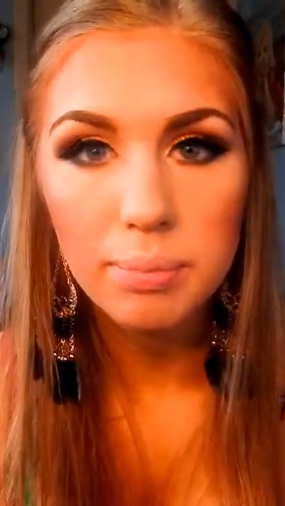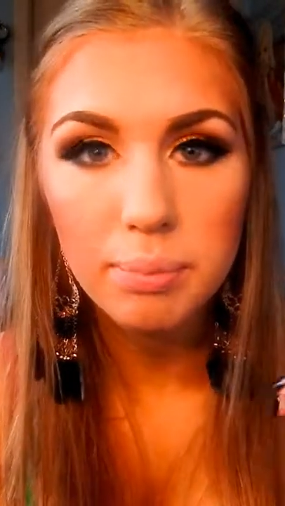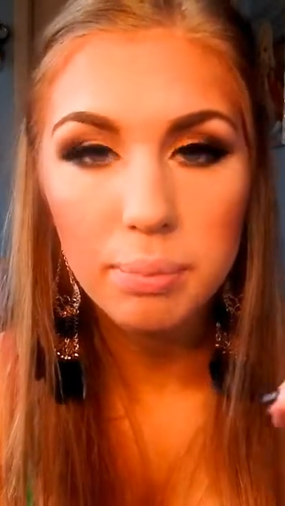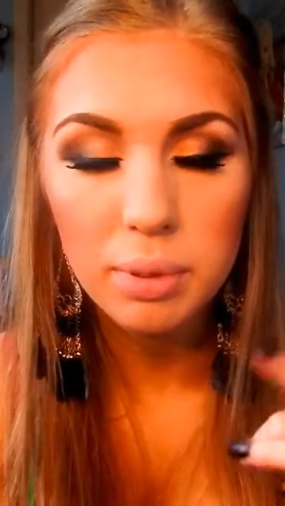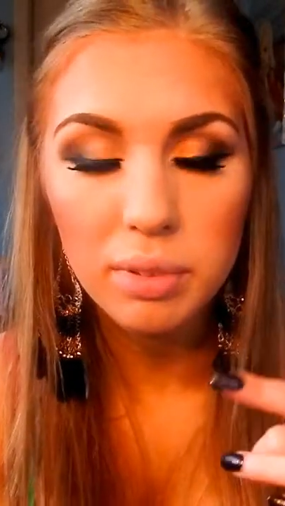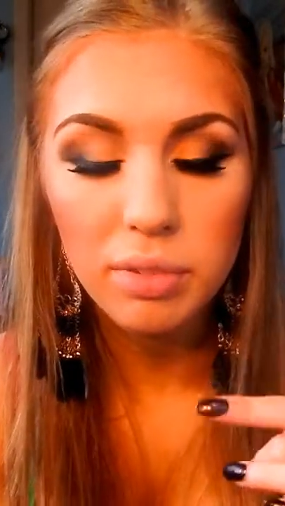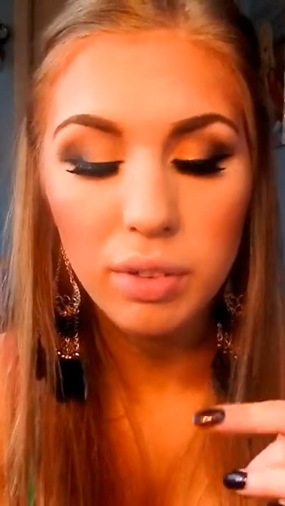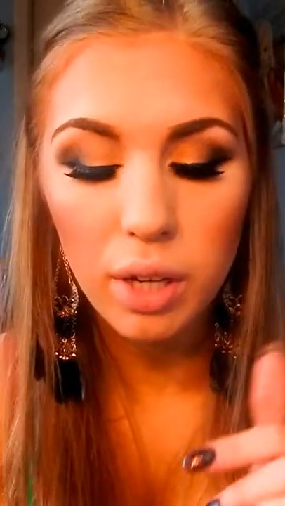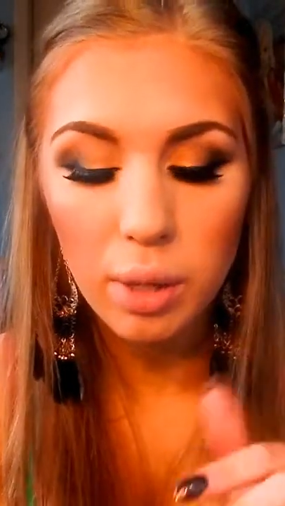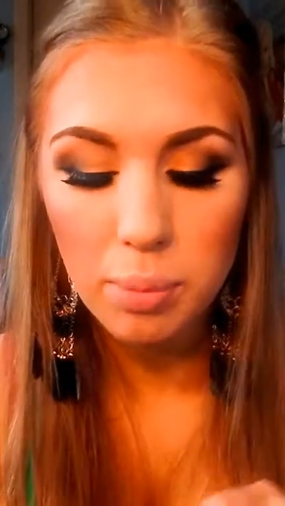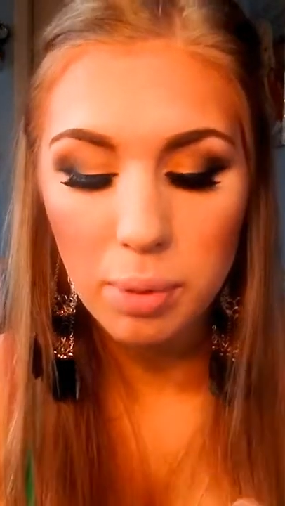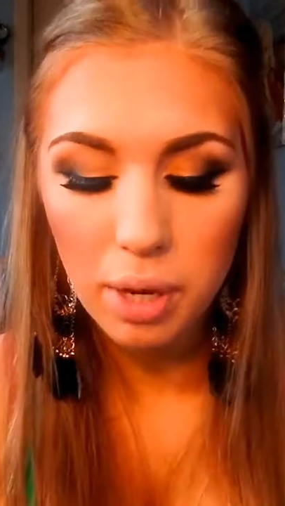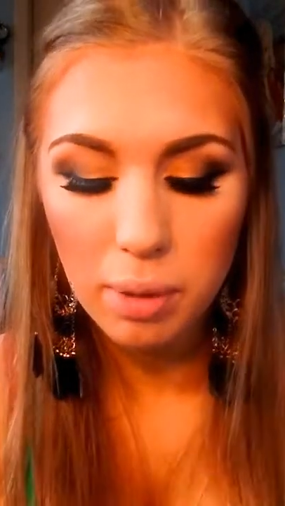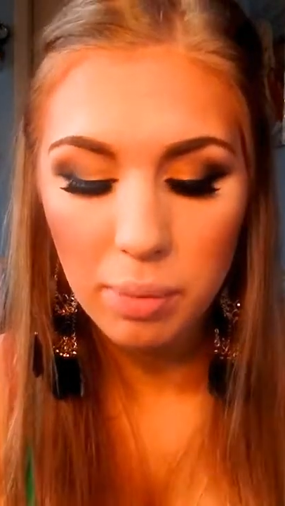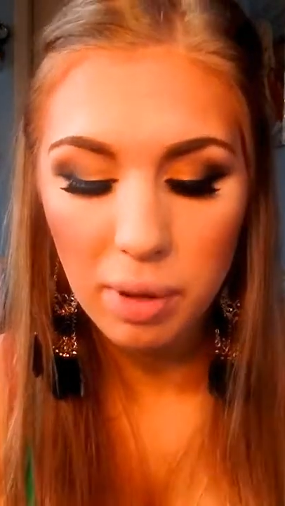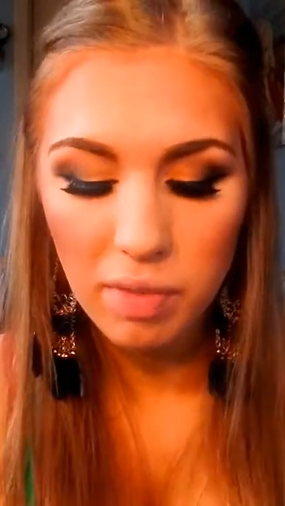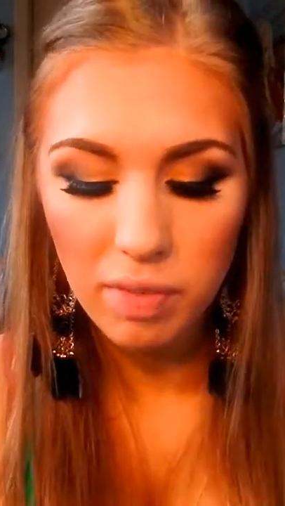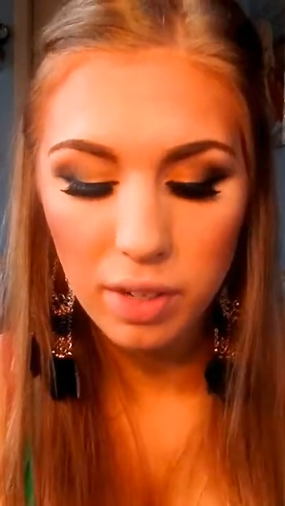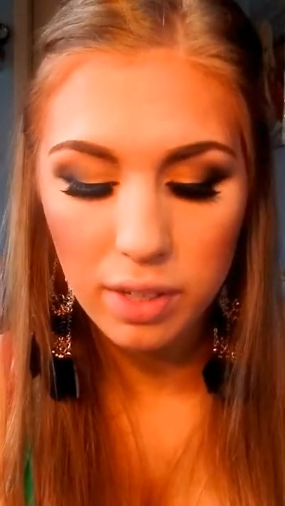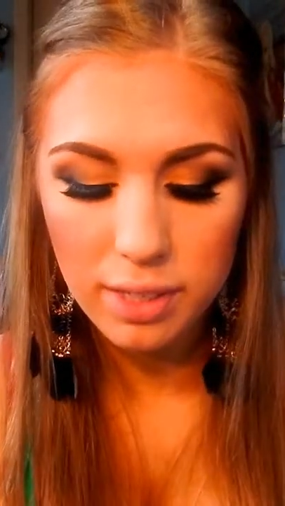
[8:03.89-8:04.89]
before I put on
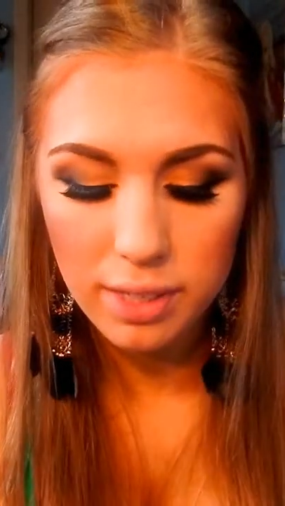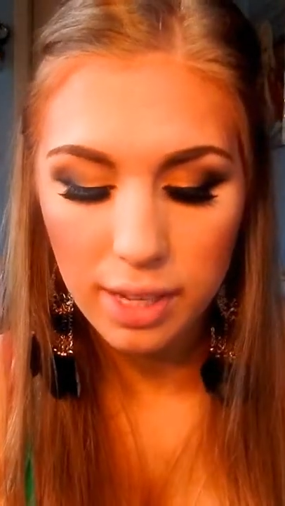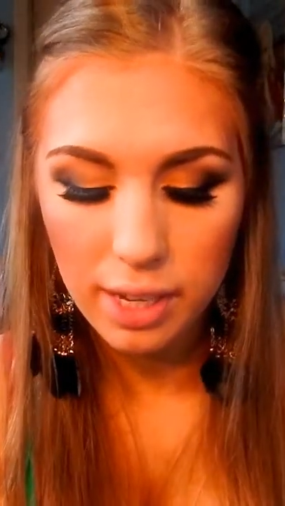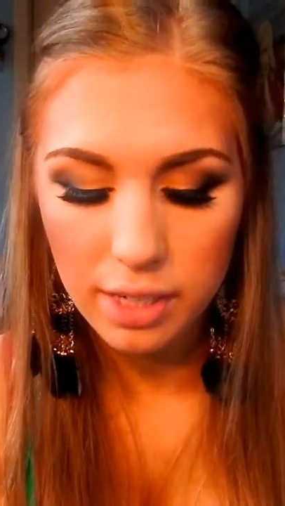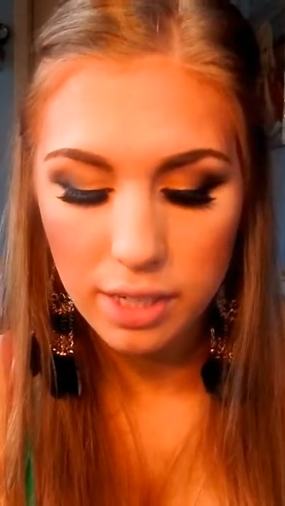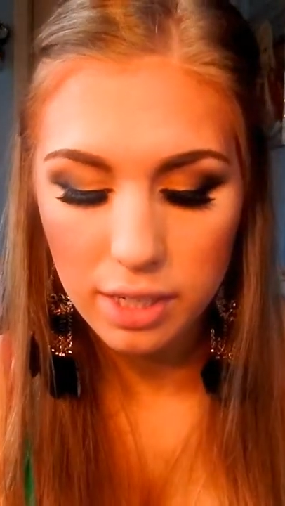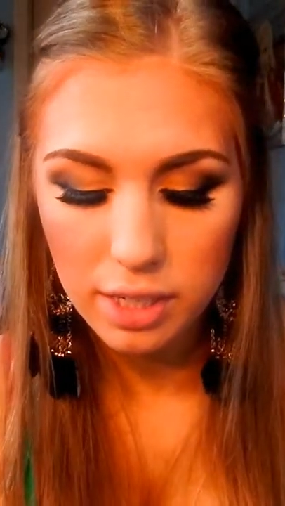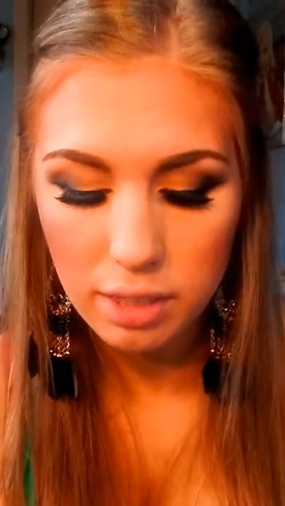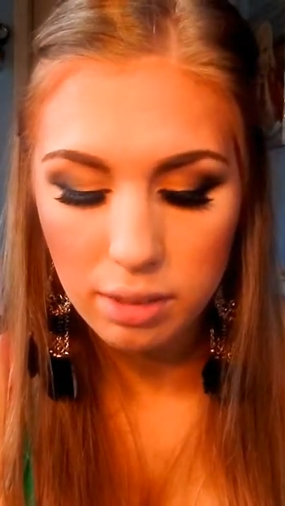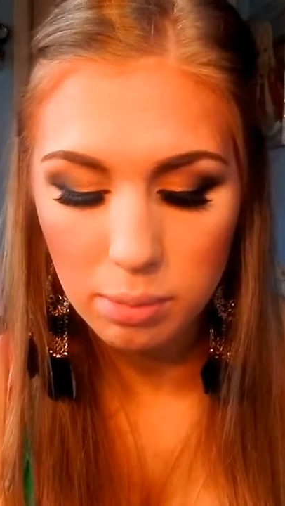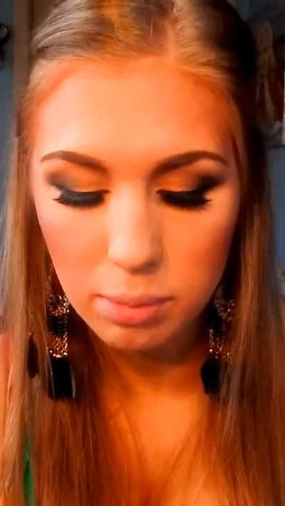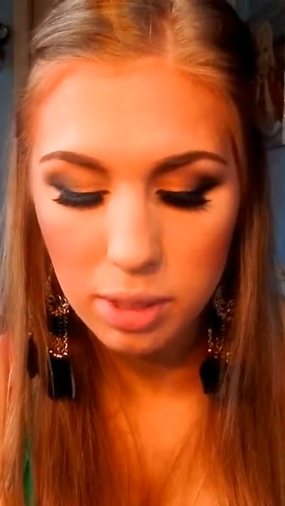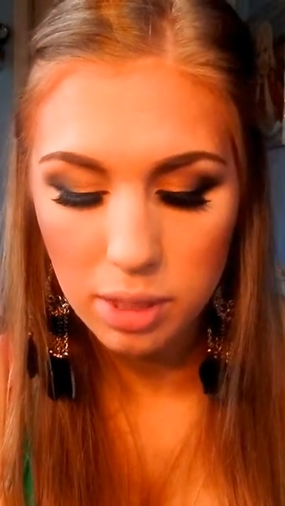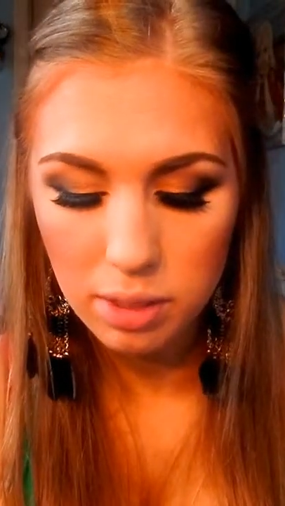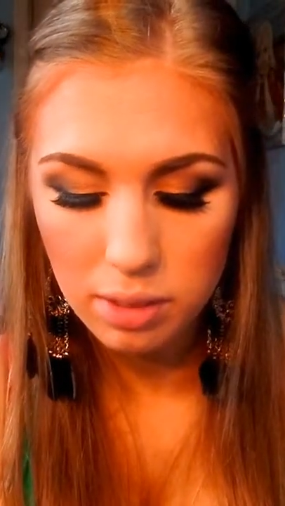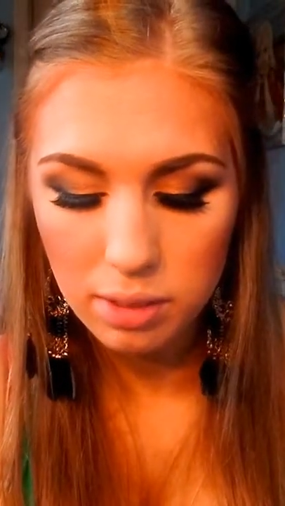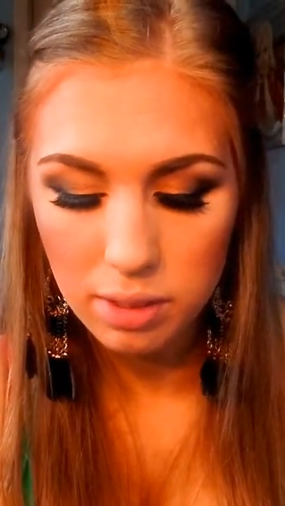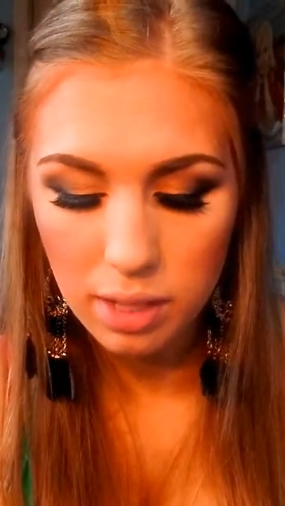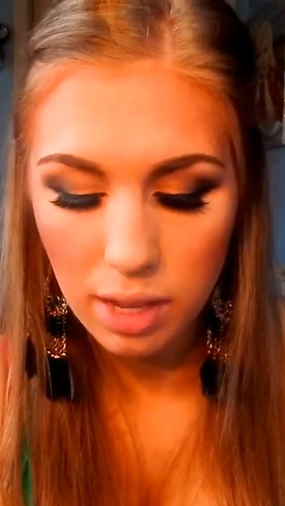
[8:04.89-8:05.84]
my false lashes, so I'm going to use